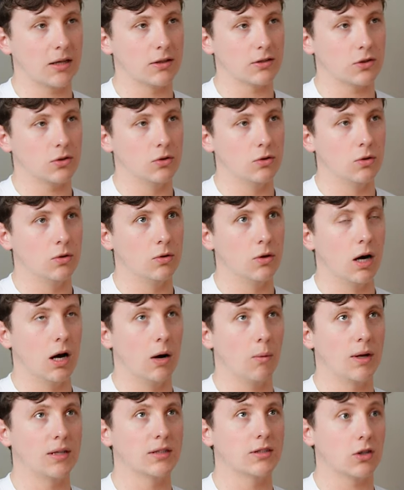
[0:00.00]
out of school.
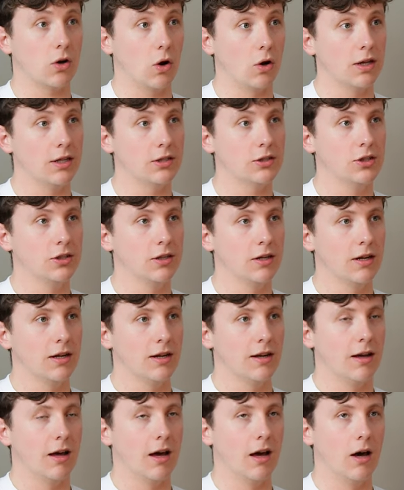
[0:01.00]
I went to college.
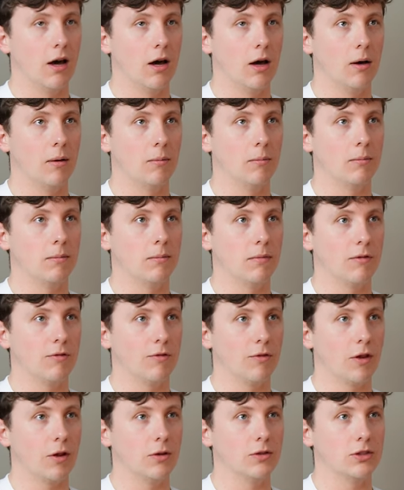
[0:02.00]
For
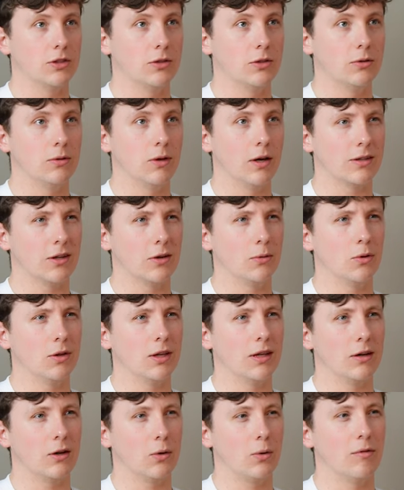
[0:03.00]
those of you, I don't know what
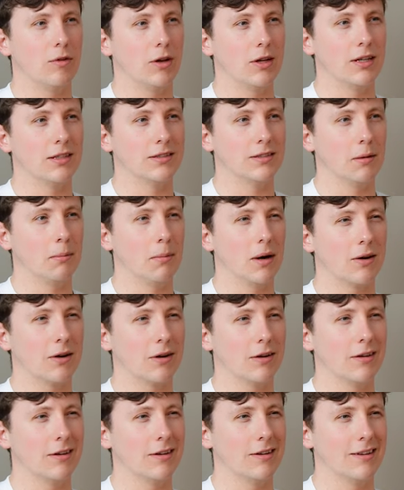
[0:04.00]
the equivalent is in
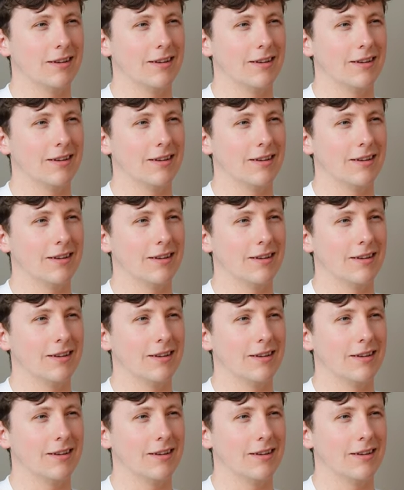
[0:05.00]
America.